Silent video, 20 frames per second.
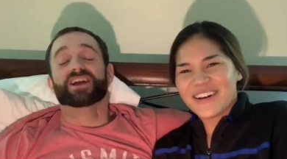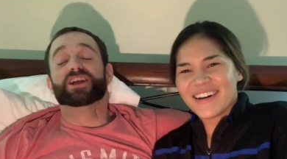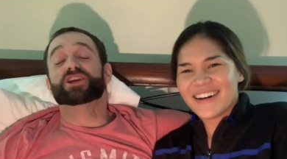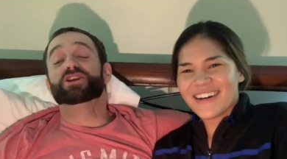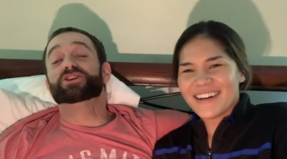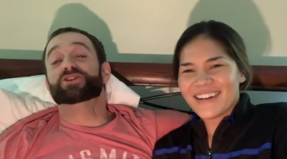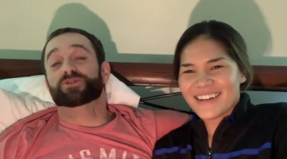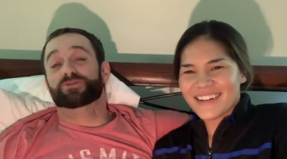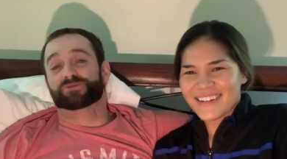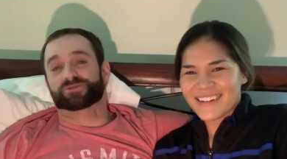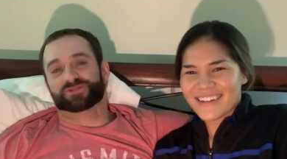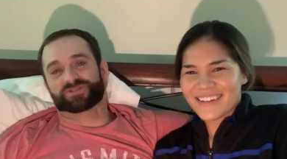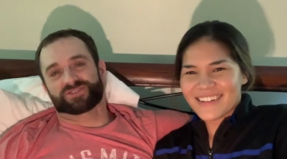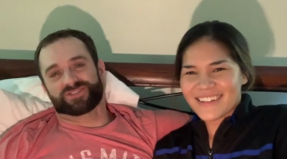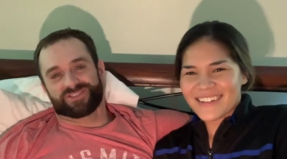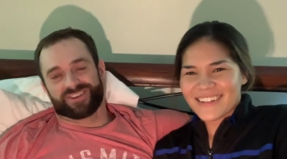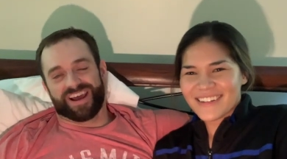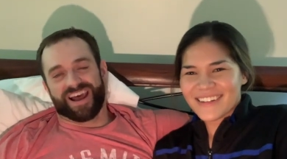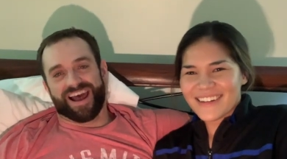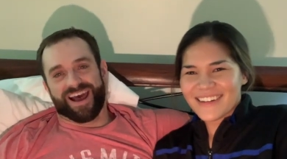Speaker 1: Used
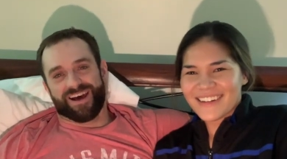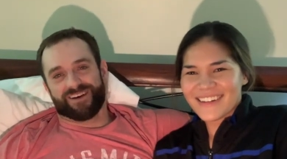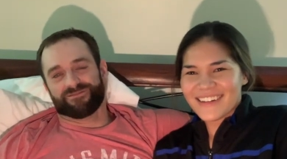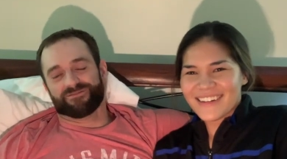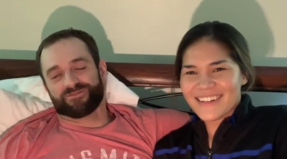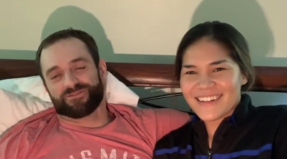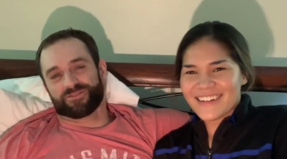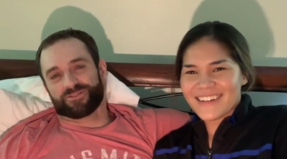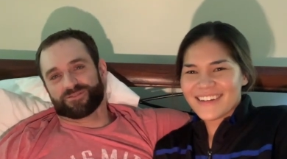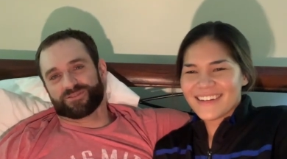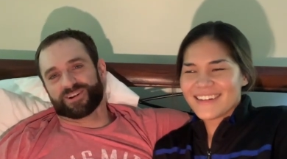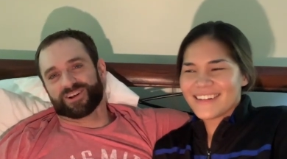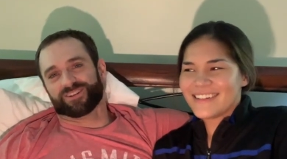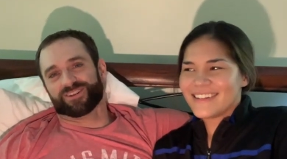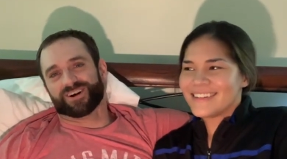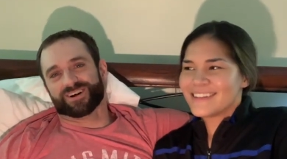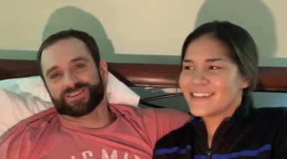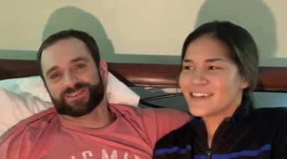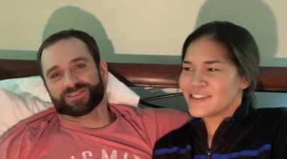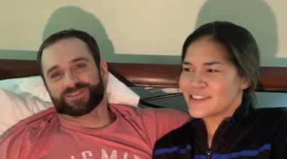to have three
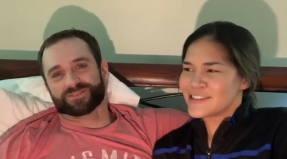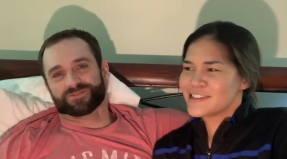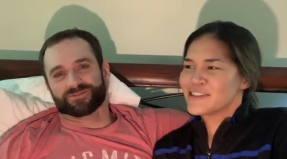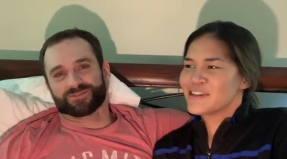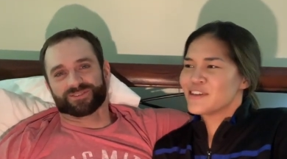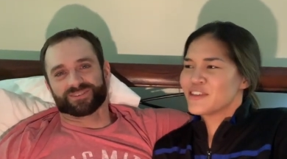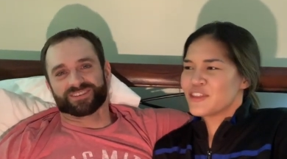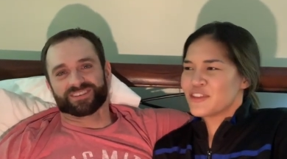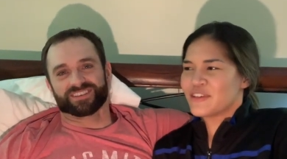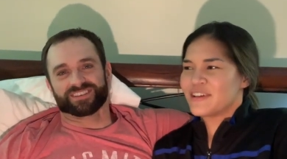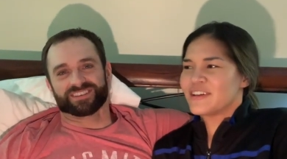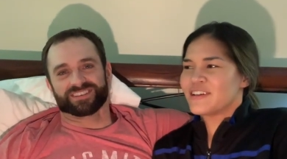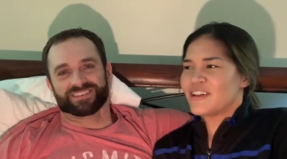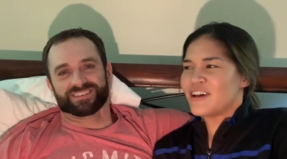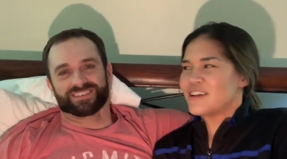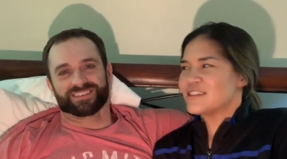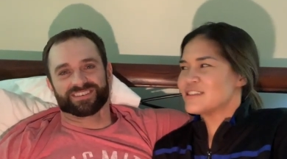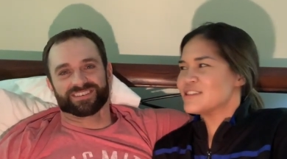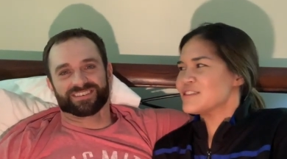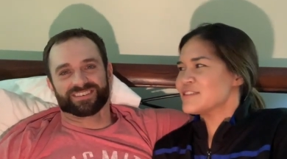closets. There's
Speaker 2: still full. three
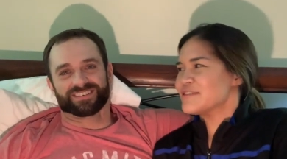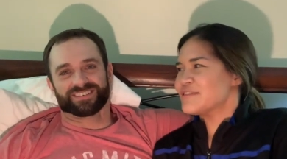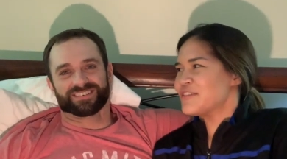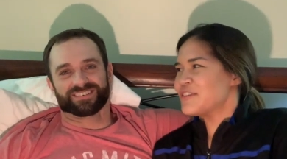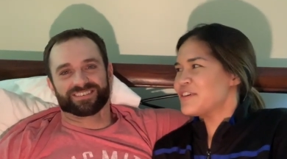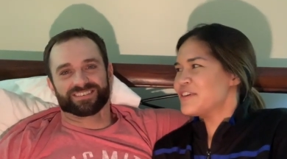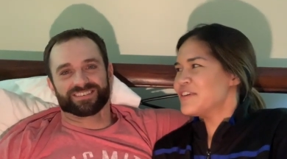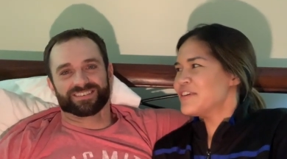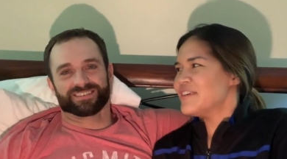closets full.